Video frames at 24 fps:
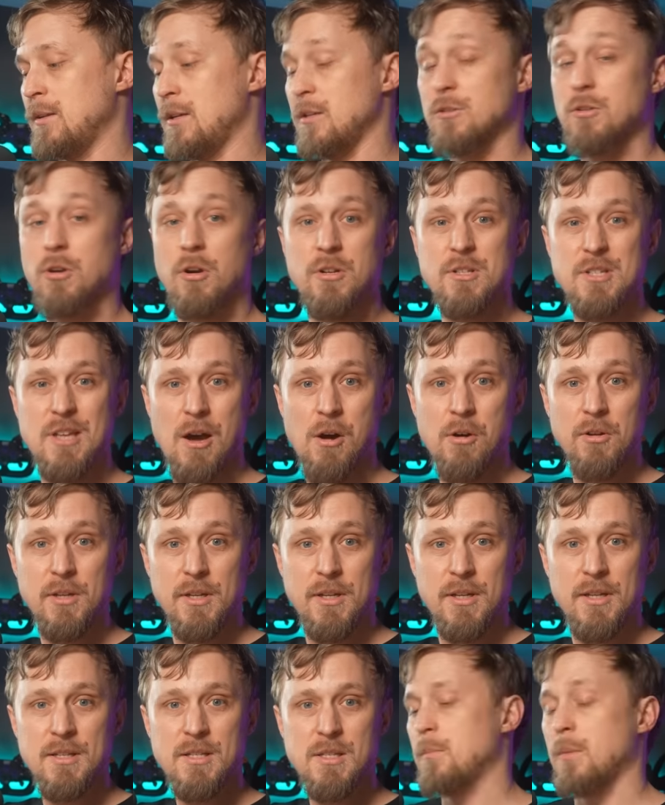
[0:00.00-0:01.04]
it turns out it
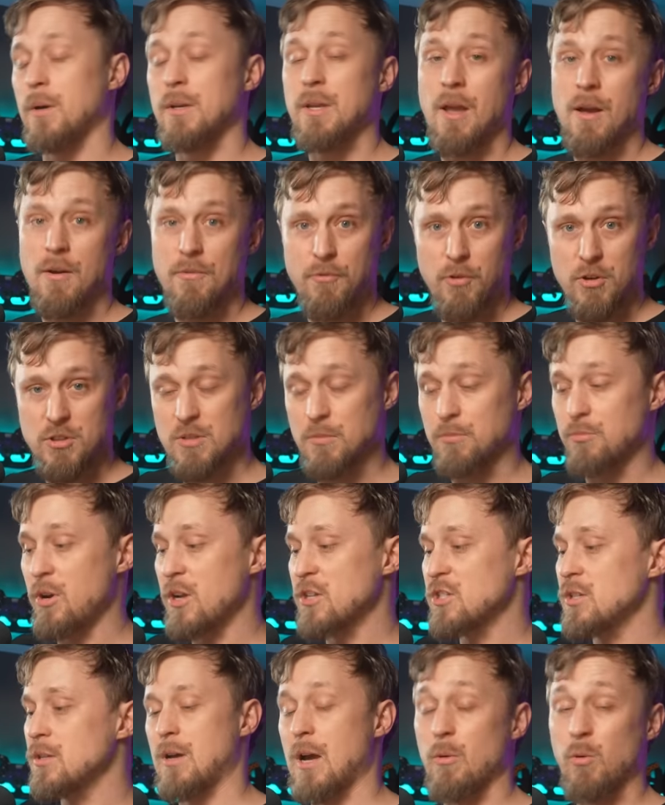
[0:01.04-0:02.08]
is. But yeah, first
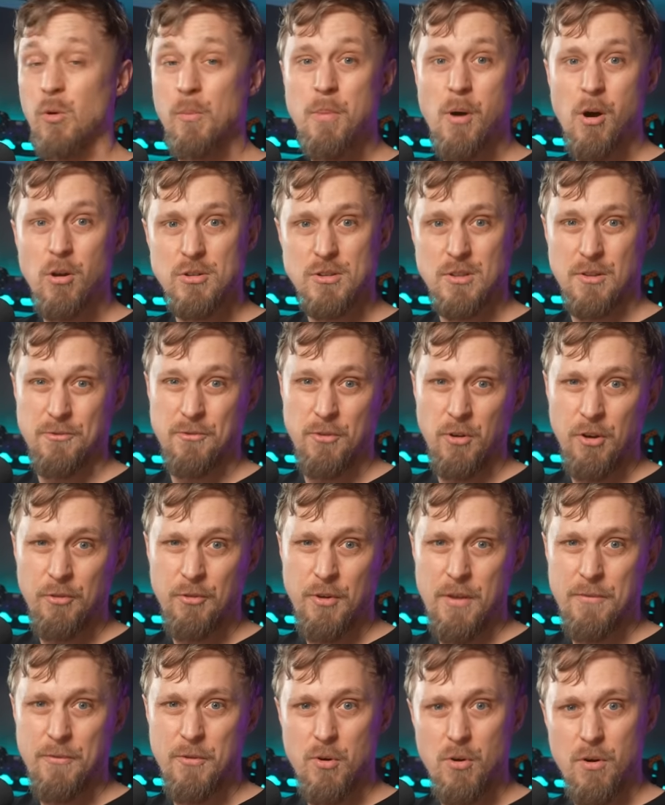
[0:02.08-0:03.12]
impression, I will post a full
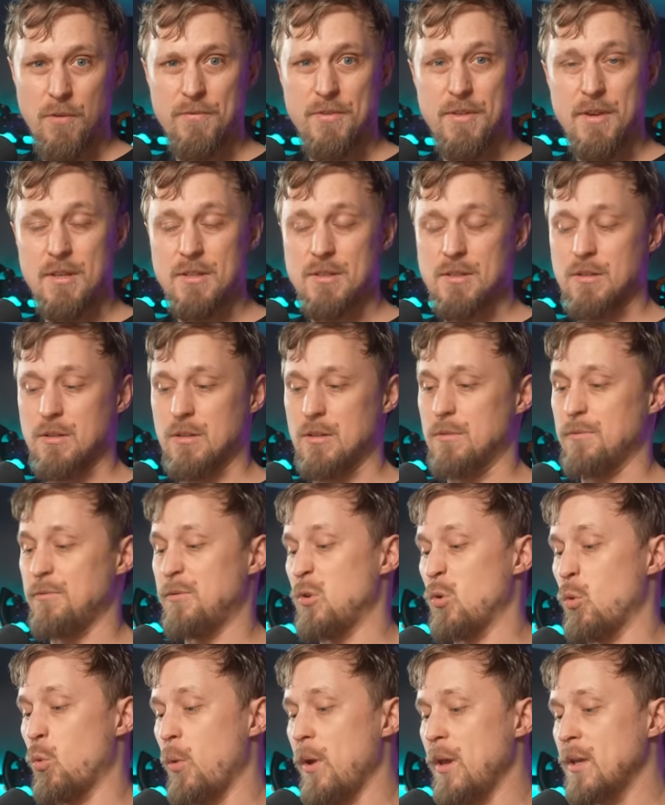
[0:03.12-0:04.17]
review of these in a
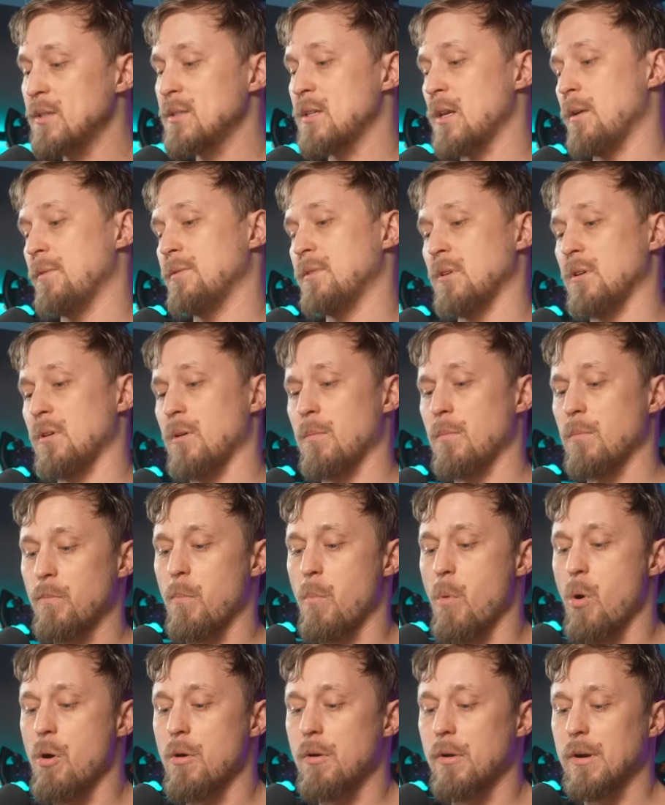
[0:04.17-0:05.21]
few weeks after
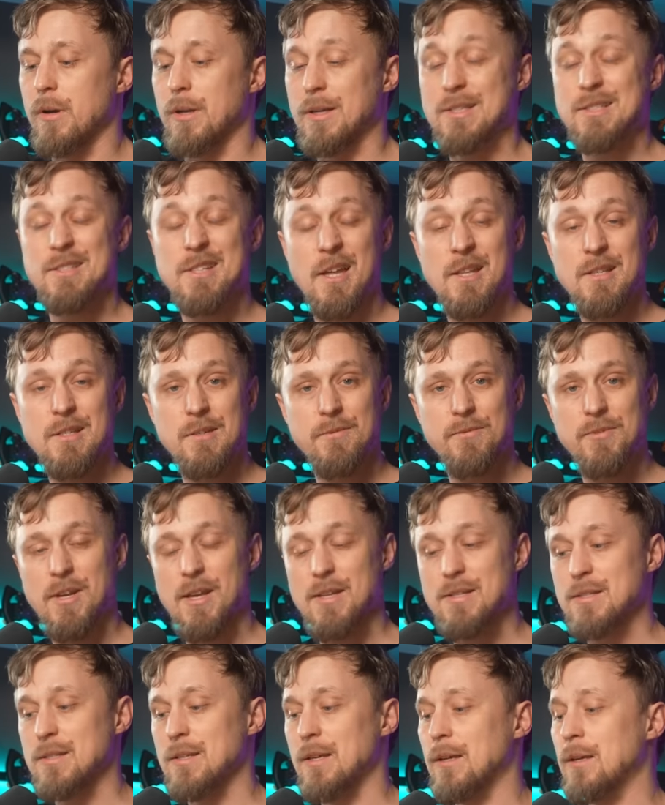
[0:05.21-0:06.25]
more extensive
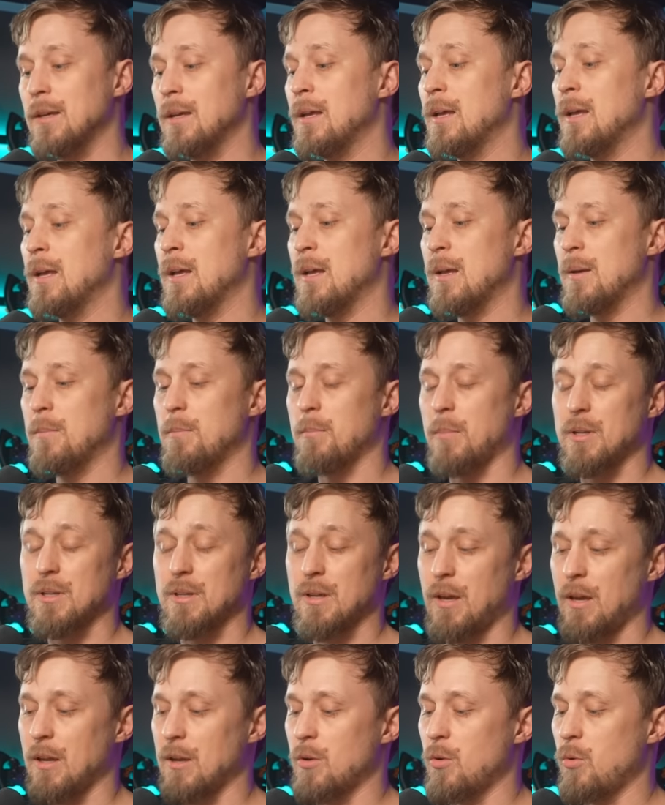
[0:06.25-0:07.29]
testing, but
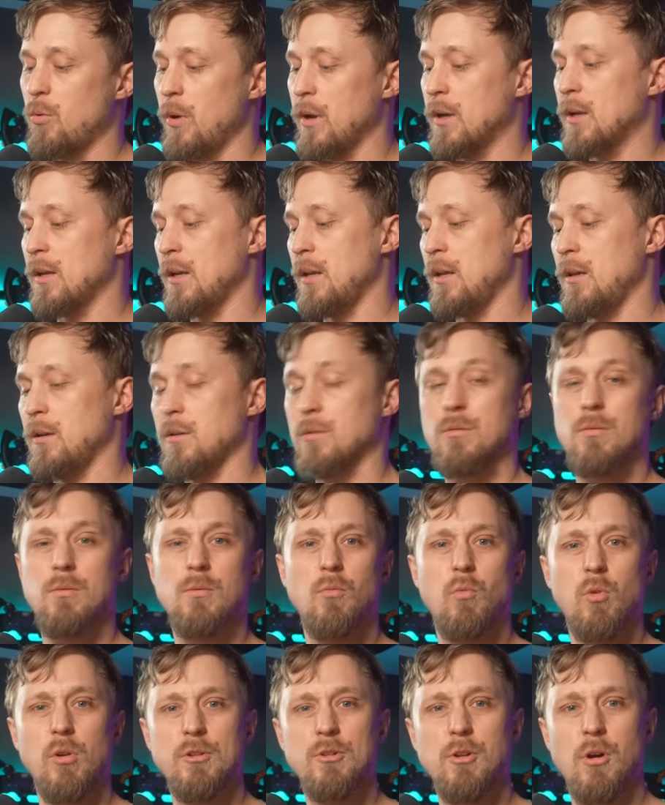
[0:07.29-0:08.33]
I quickly
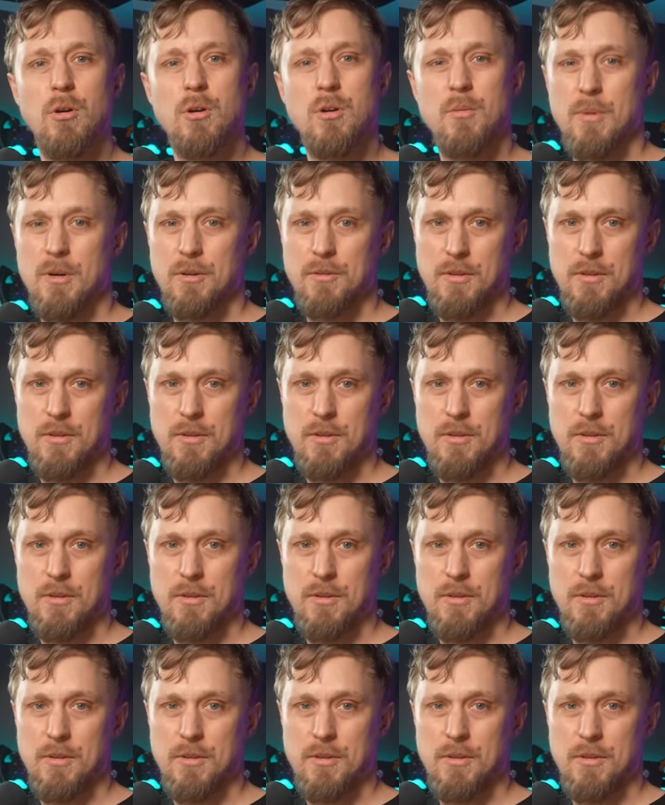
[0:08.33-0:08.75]
will talk about